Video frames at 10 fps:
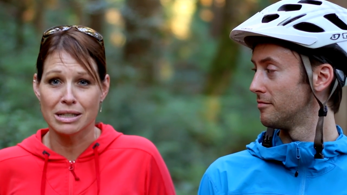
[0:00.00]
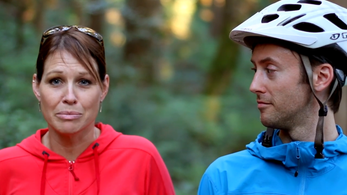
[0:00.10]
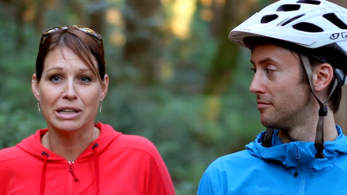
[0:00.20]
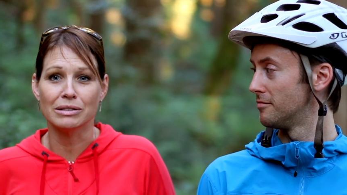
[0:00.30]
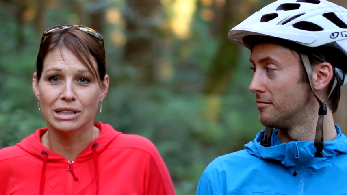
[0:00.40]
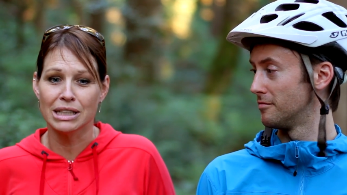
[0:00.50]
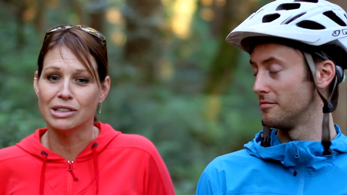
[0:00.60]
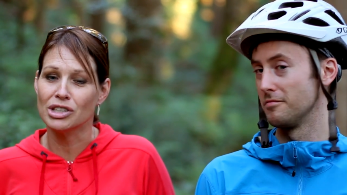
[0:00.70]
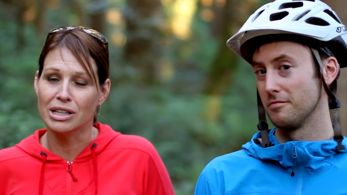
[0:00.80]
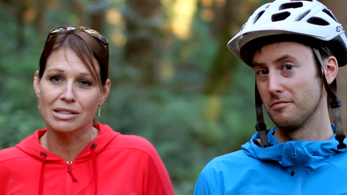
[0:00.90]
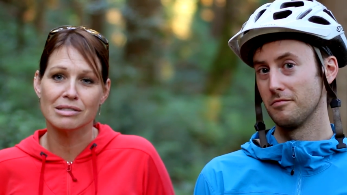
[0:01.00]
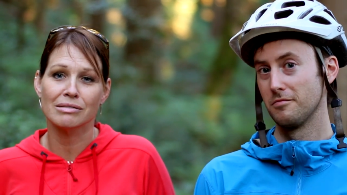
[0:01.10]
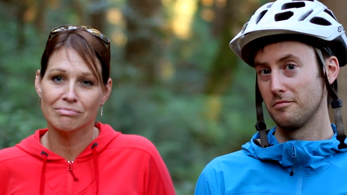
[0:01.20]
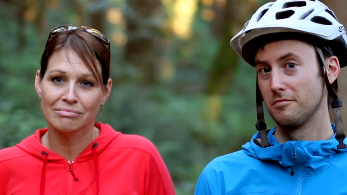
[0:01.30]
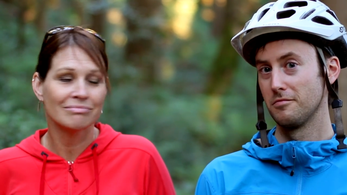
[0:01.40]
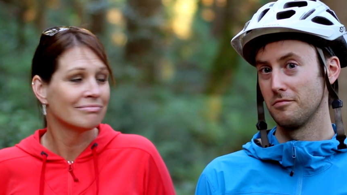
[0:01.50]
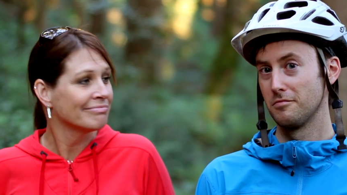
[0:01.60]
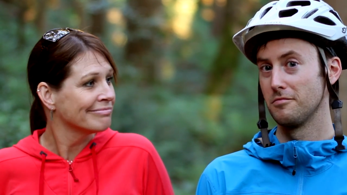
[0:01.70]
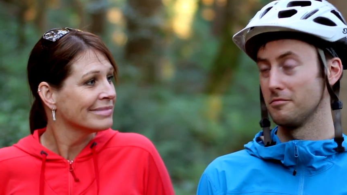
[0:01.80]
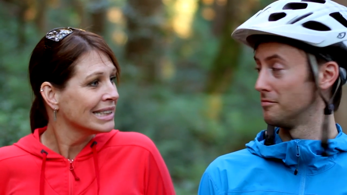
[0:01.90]
Speaker 1: to come out, teaching us,
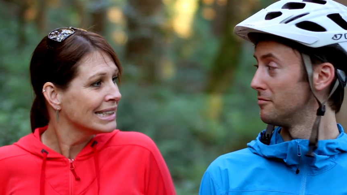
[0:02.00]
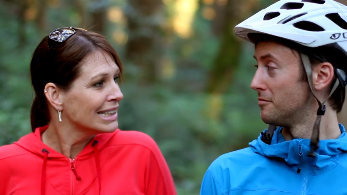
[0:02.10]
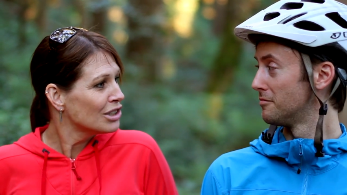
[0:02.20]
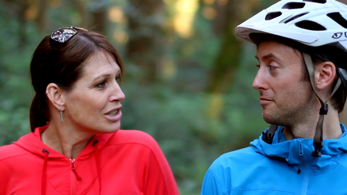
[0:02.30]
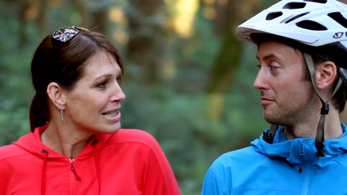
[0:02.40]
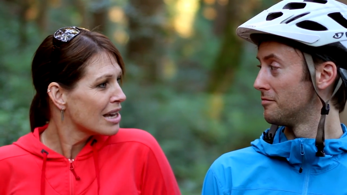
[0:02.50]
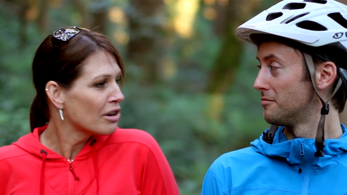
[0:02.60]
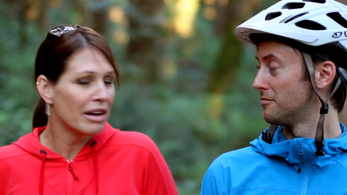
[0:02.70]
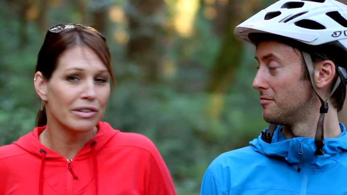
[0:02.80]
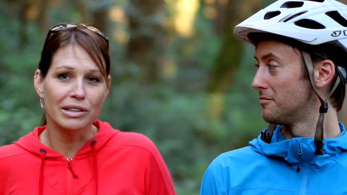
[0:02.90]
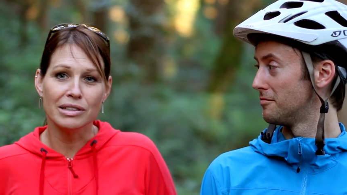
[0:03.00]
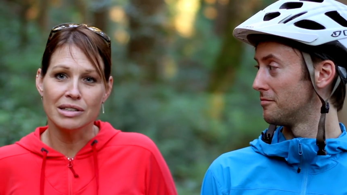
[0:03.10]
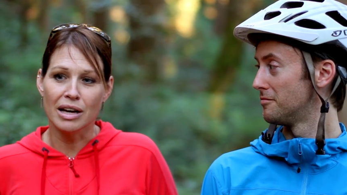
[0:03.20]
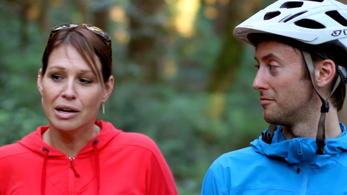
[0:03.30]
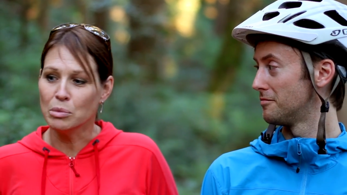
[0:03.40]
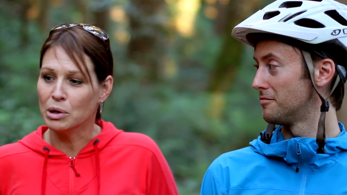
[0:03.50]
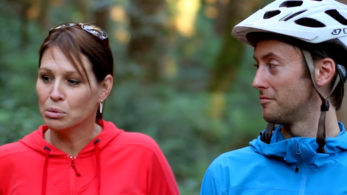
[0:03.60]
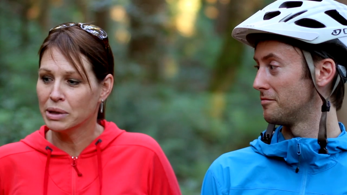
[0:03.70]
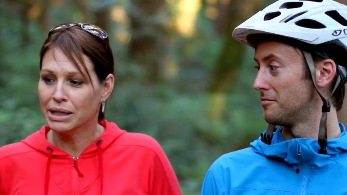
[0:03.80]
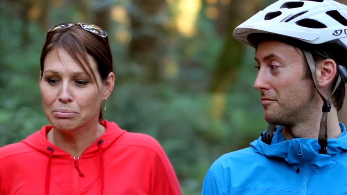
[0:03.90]
teaching us how to have a good time while
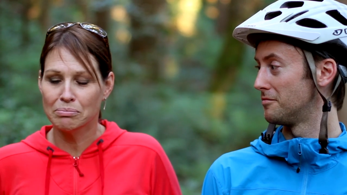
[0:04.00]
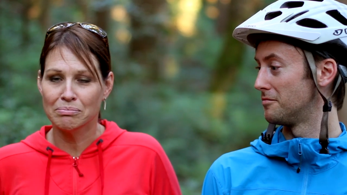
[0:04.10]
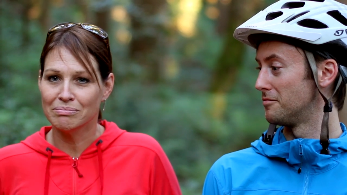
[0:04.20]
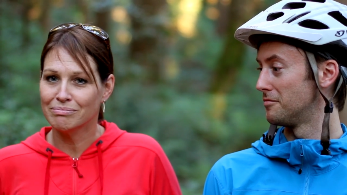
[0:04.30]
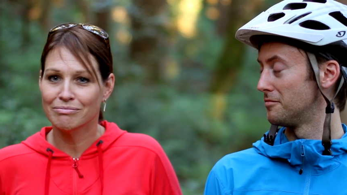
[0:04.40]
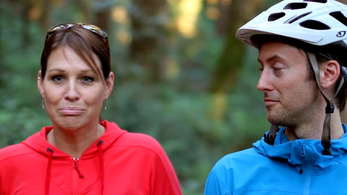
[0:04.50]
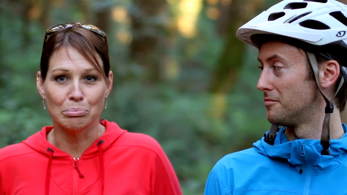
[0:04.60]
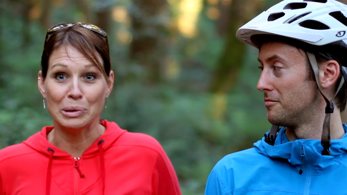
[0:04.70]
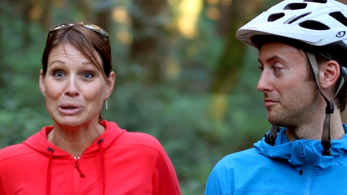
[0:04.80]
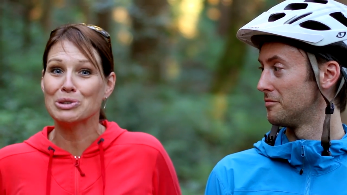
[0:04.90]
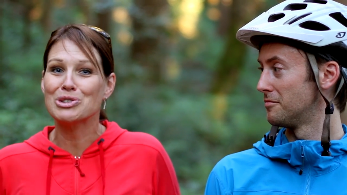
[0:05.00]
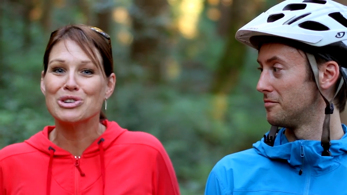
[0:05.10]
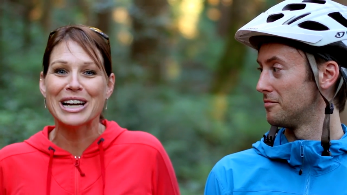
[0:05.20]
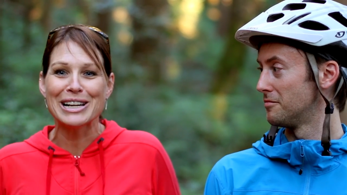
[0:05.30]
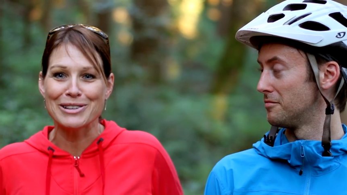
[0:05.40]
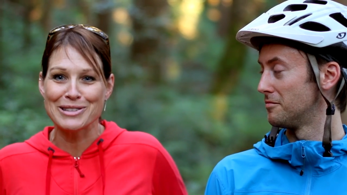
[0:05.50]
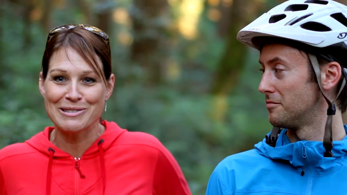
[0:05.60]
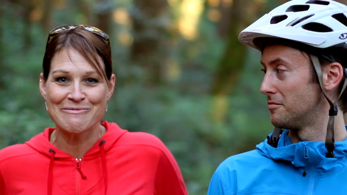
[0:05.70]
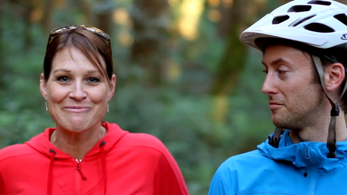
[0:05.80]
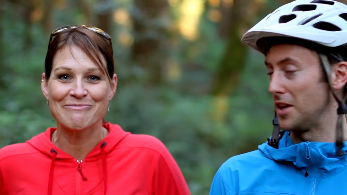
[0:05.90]
we build trails.
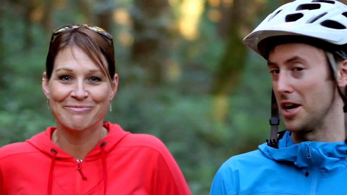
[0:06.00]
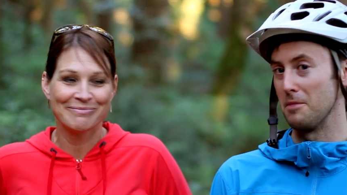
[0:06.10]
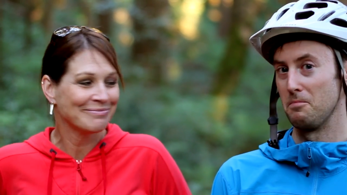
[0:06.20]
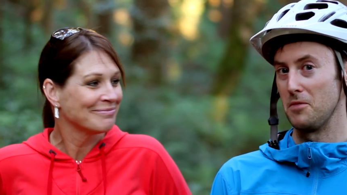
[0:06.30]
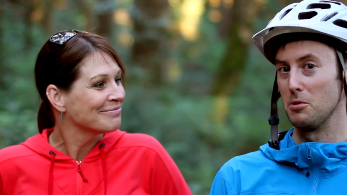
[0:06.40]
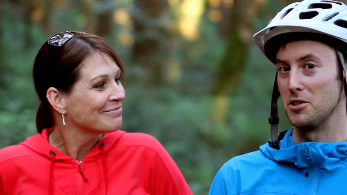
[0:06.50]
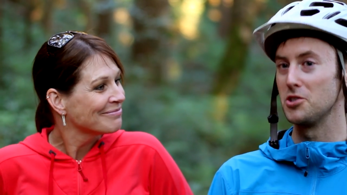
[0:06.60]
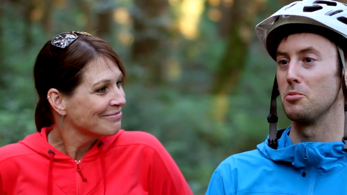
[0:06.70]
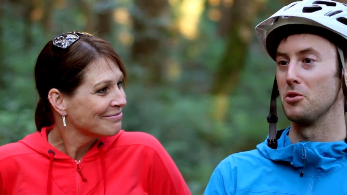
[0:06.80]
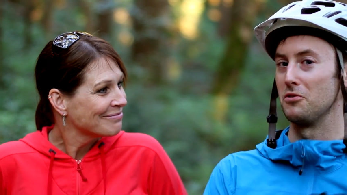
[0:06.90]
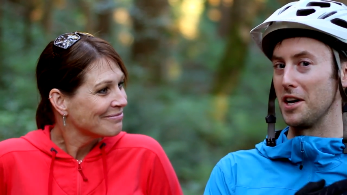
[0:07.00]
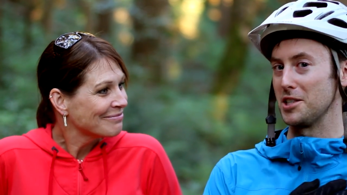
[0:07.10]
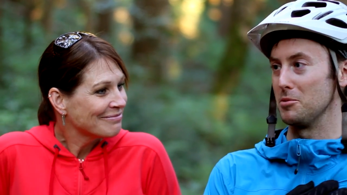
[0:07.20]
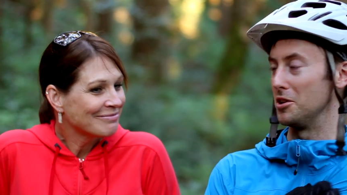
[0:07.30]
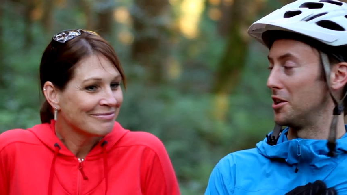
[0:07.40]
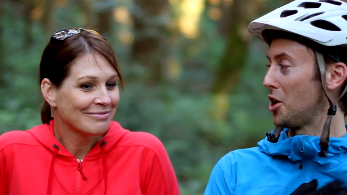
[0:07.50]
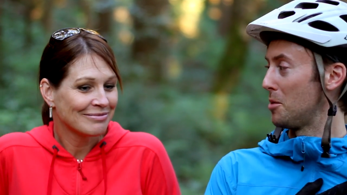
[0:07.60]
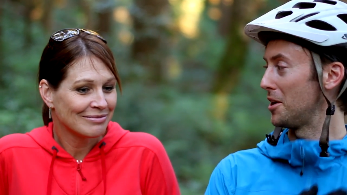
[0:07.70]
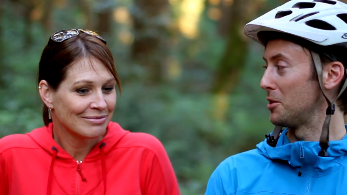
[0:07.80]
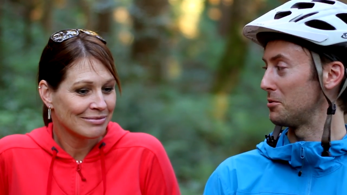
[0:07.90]
Speaker 2: Yeah, they were super flexible and
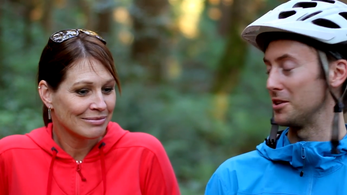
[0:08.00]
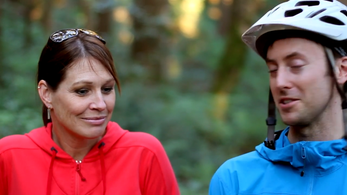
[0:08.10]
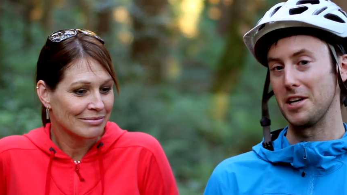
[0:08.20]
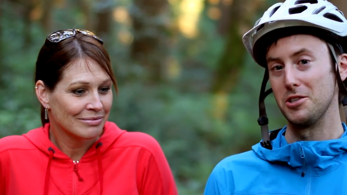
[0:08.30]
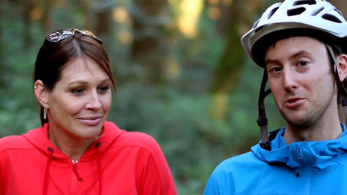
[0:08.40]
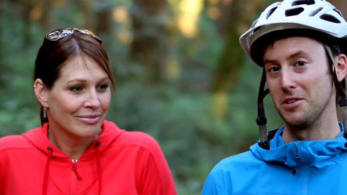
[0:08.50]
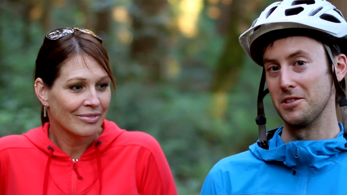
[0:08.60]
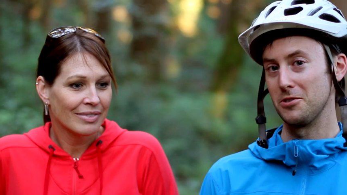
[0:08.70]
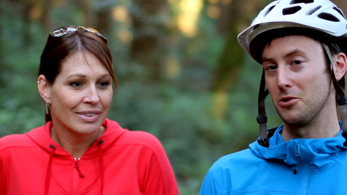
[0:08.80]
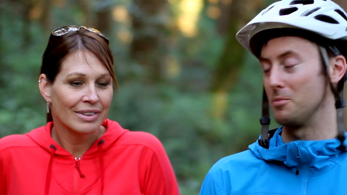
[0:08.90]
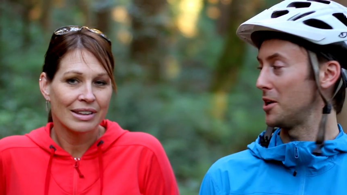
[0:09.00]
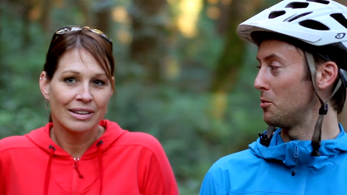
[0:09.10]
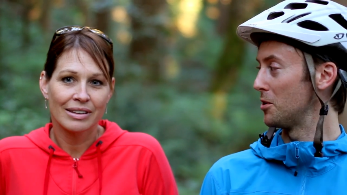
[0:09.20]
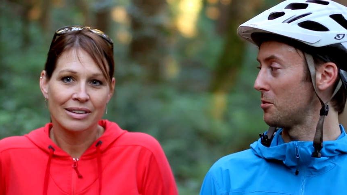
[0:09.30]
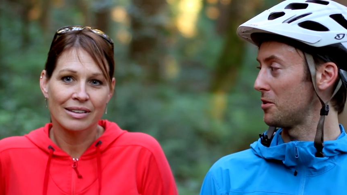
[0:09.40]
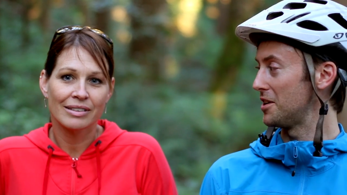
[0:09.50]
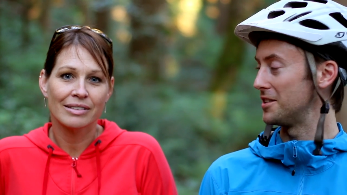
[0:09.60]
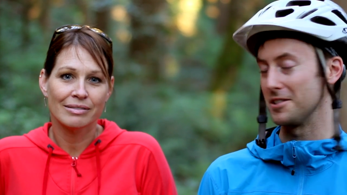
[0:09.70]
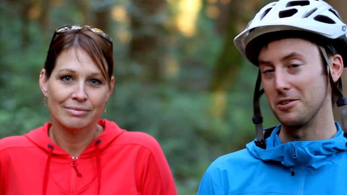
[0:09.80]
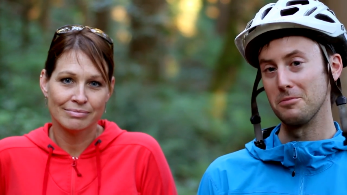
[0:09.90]
accommodating with their schedules, sort of make it work with
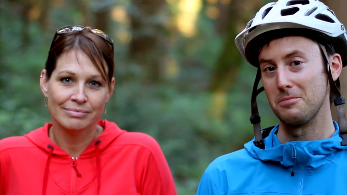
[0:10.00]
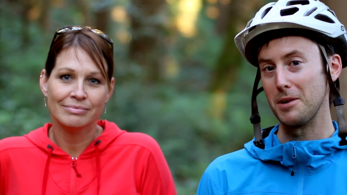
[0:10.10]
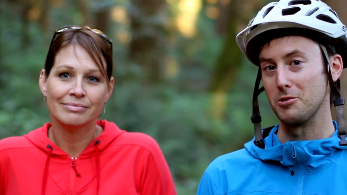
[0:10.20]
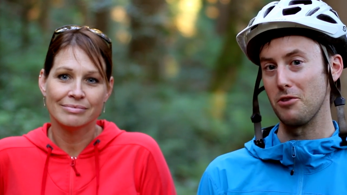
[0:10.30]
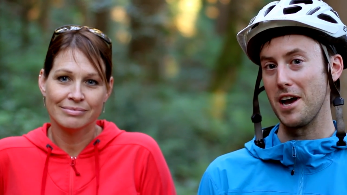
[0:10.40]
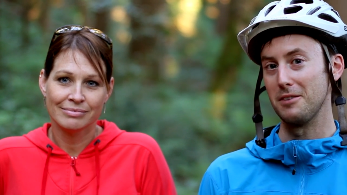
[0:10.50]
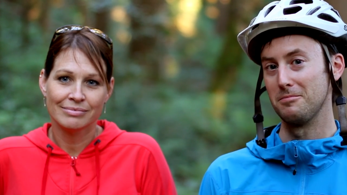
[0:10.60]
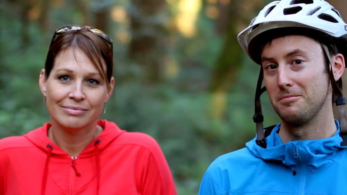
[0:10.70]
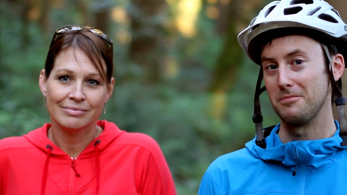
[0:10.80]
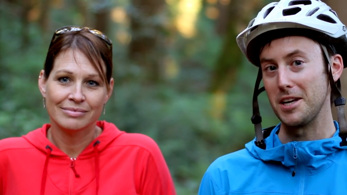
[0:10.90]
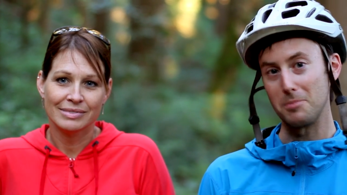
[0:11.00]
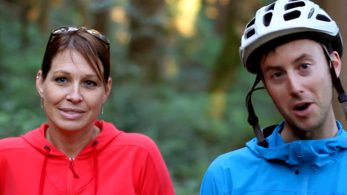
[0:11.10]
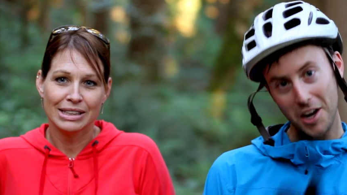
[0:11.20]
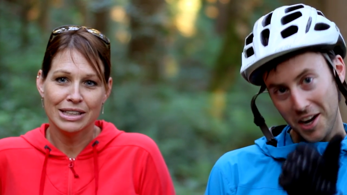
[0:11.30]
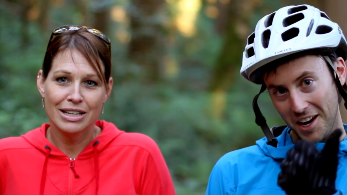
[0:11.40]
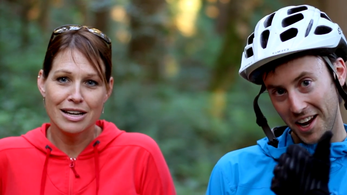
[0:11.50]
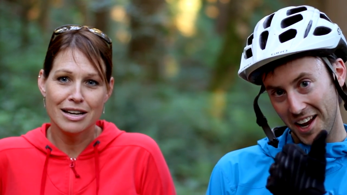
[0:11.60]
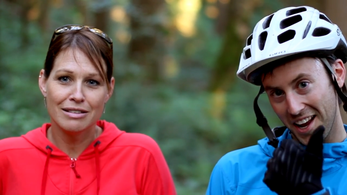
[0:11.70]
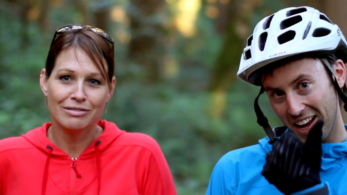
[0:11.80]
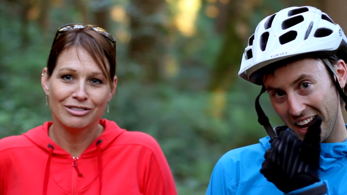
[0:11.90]
us. So that was rad. Thanks, Mark. Yeah.